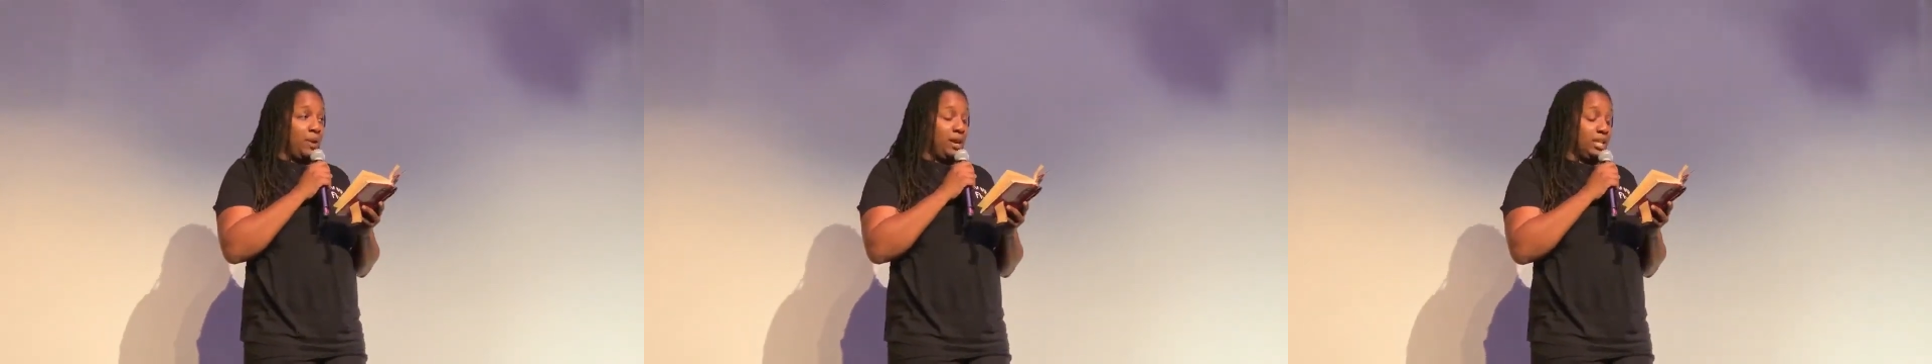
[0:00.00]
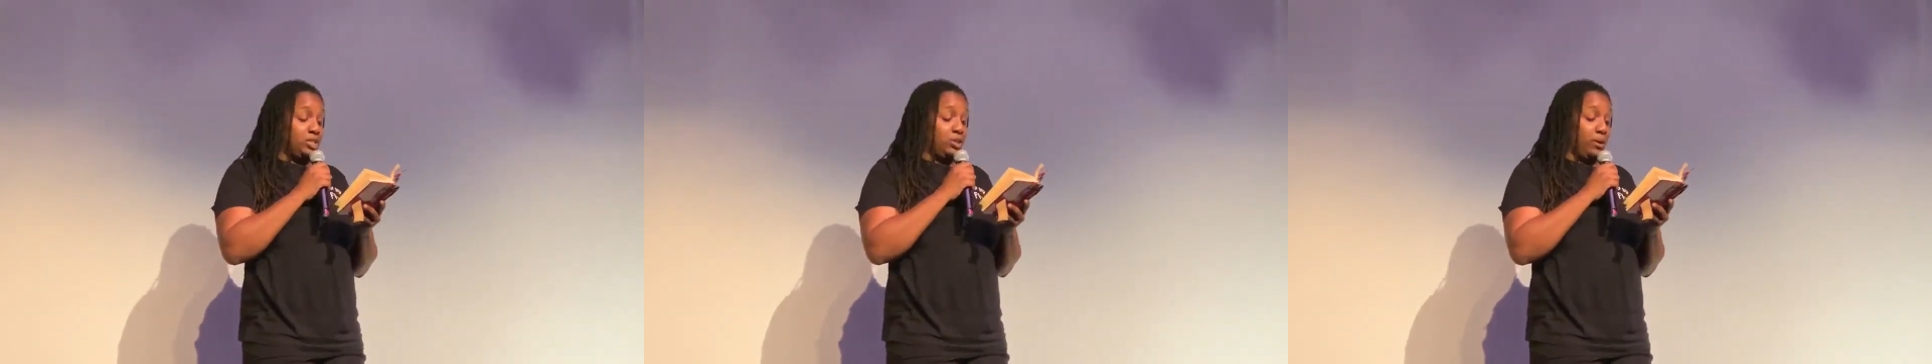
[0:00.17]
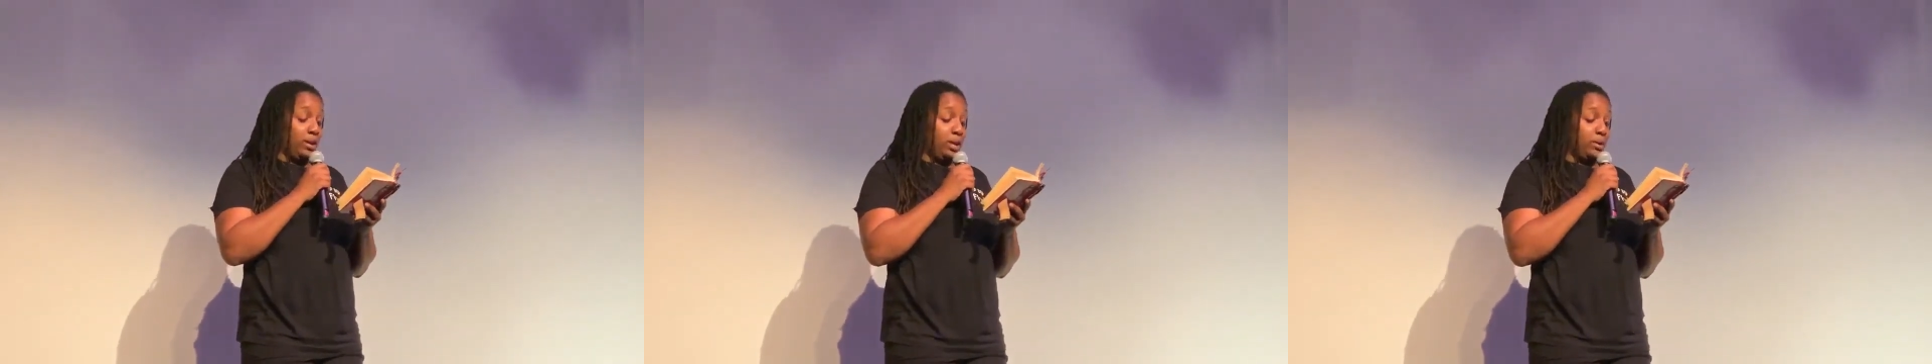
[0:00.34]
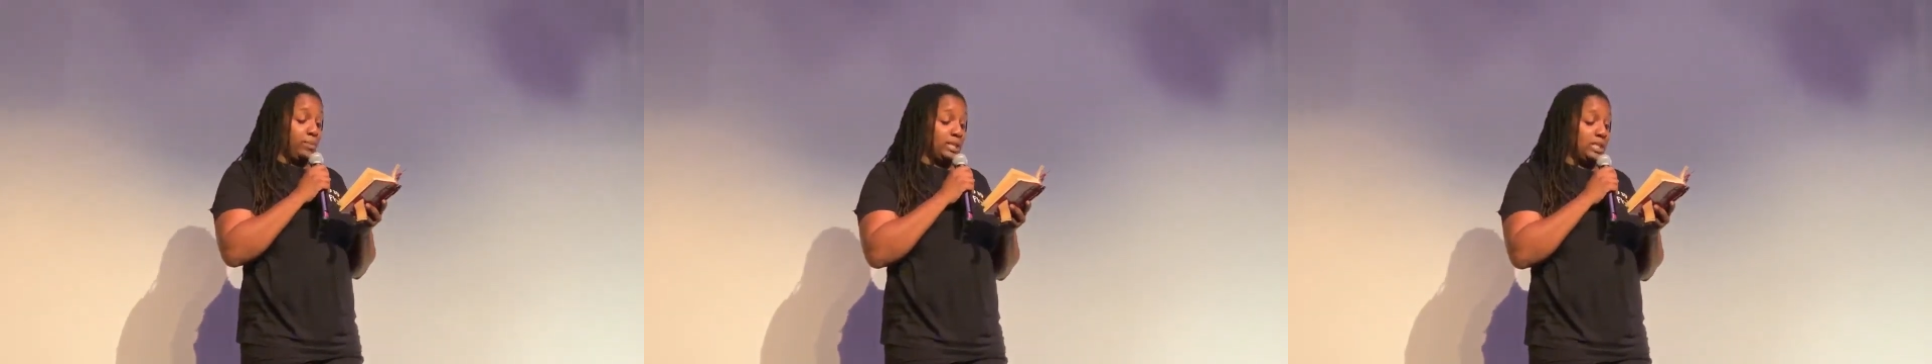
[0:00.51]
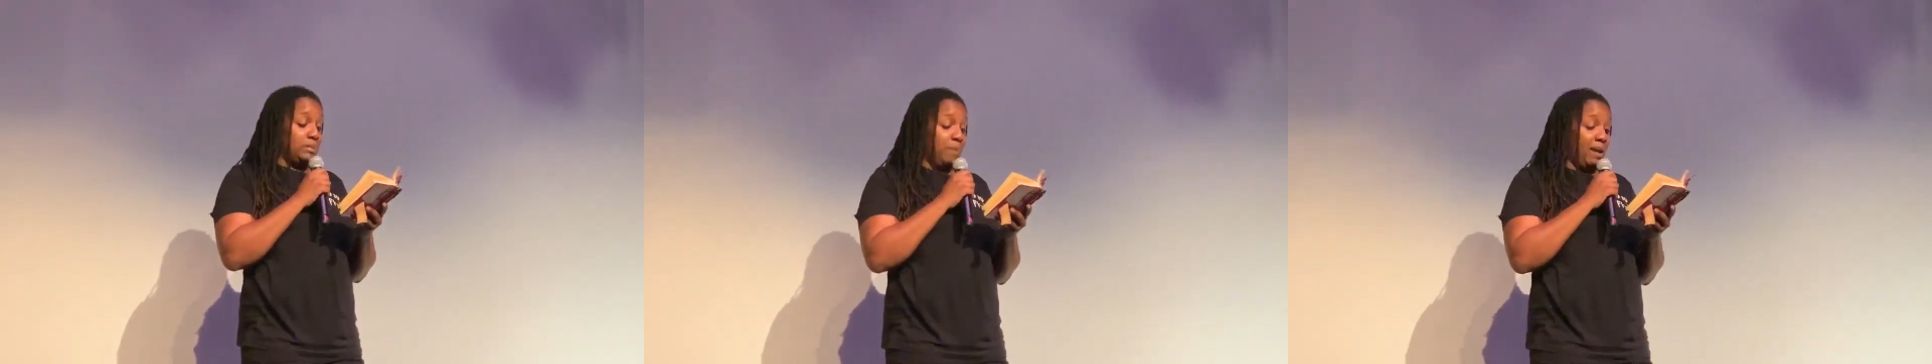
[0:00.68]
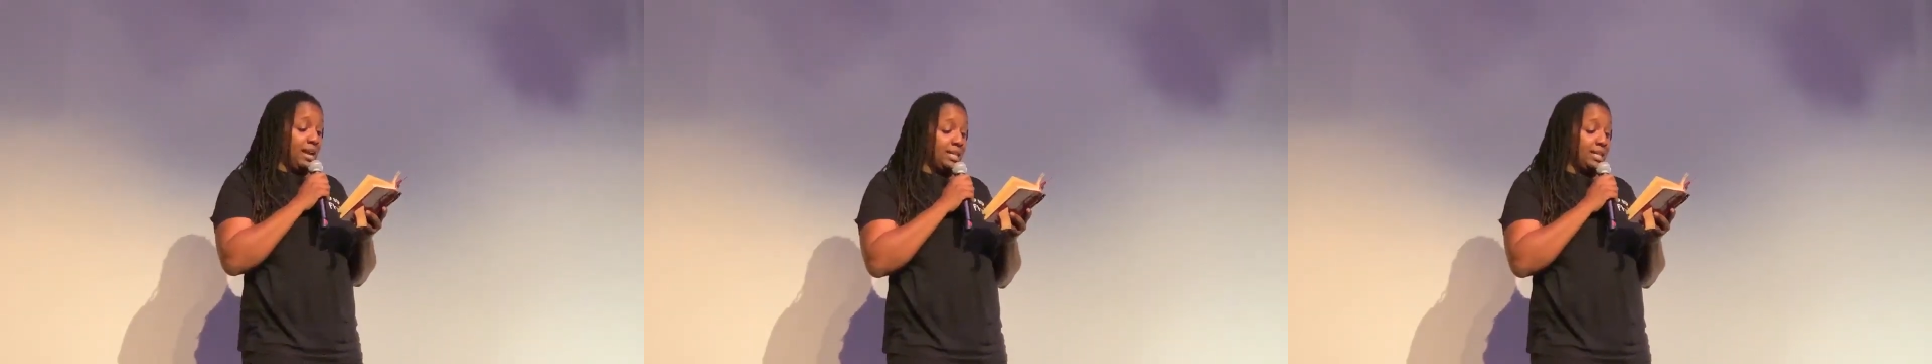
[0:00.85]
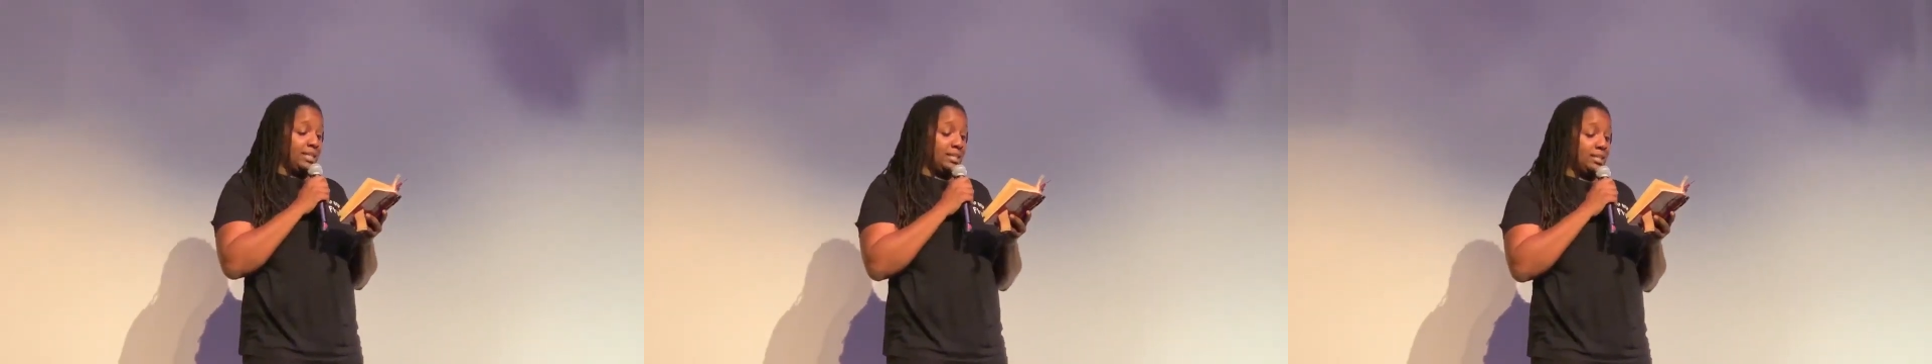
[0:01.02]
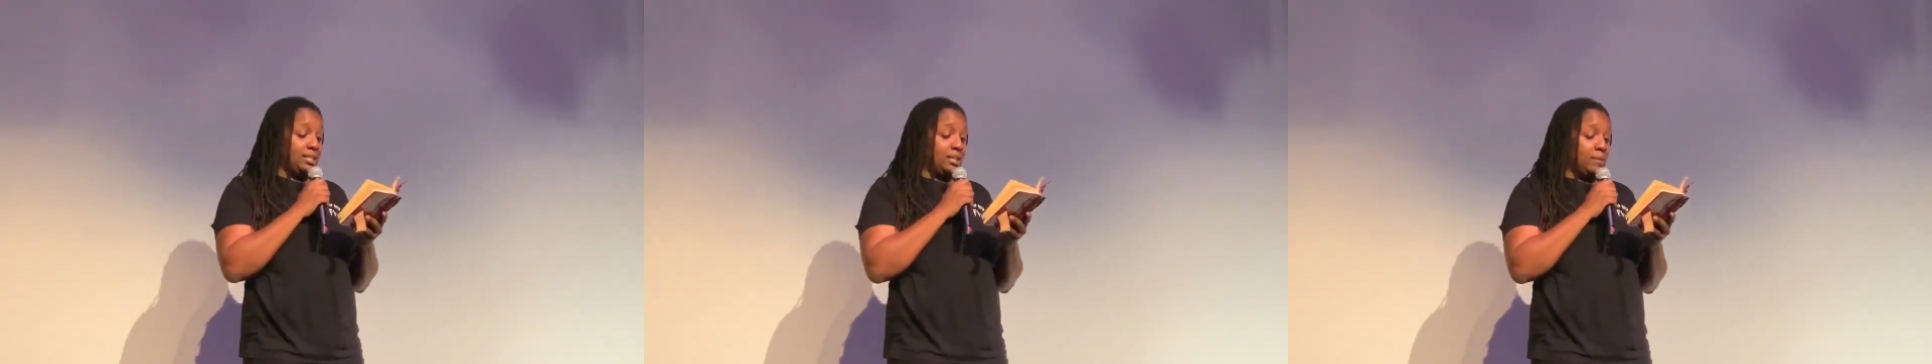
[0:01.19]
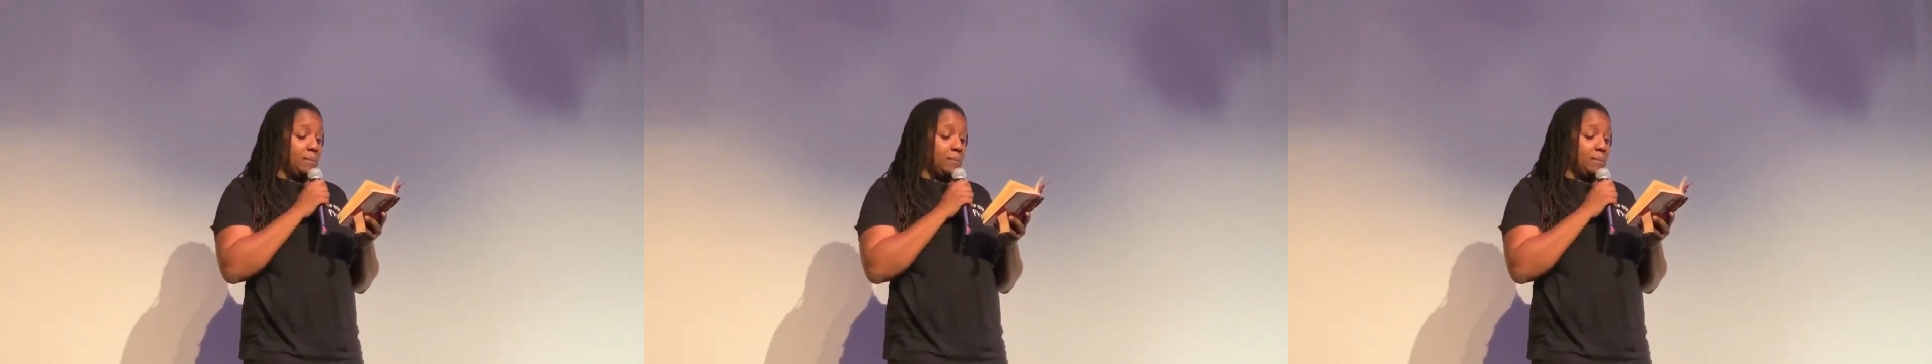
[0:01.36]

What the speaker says: predatory response